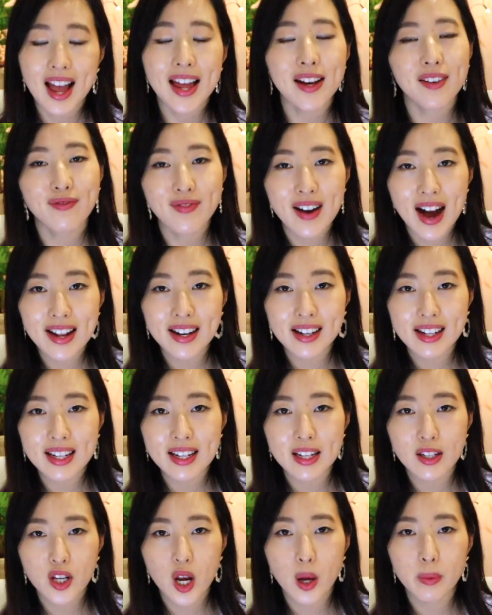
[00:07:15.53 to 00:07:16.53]
And finally,
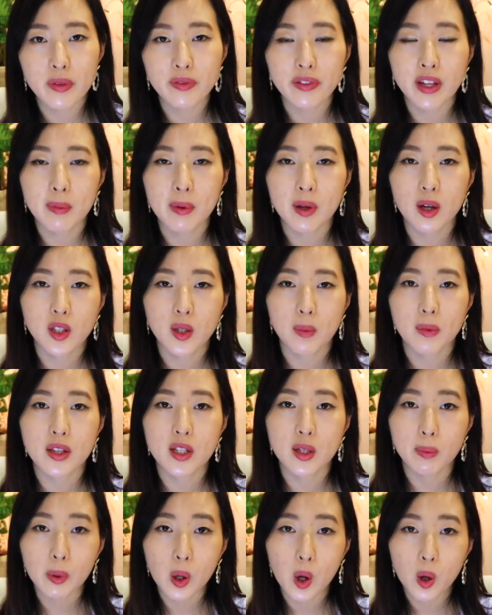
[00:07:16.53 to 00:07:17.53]
in terms of keeping on top of the
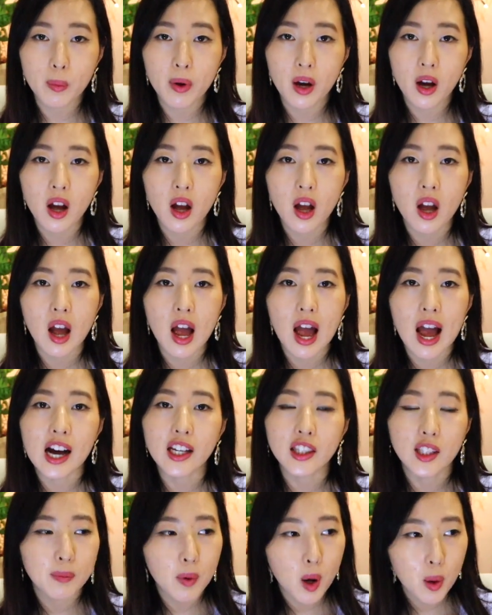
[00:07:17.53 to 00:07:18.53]
diploma,
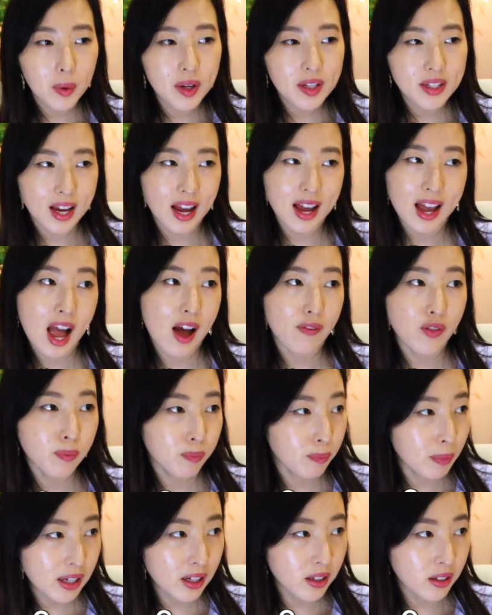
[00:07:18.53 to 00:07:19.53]
at the moment I
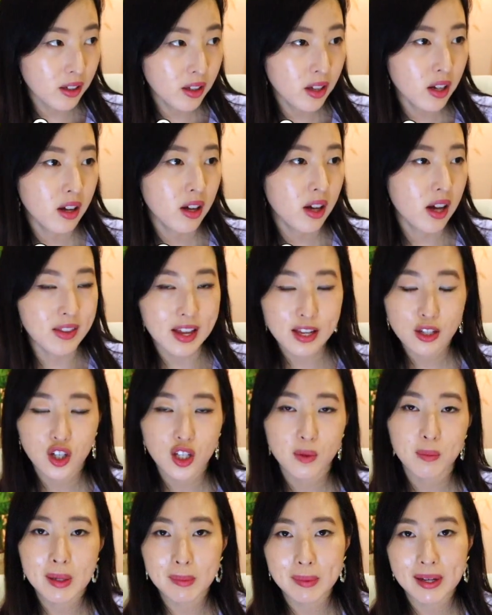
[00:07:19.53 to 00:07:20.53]
haven't been, and that's
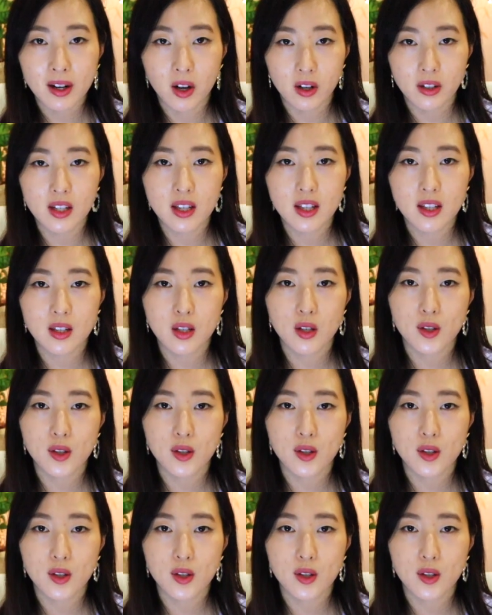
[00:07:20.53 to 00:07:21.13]
just me being honest.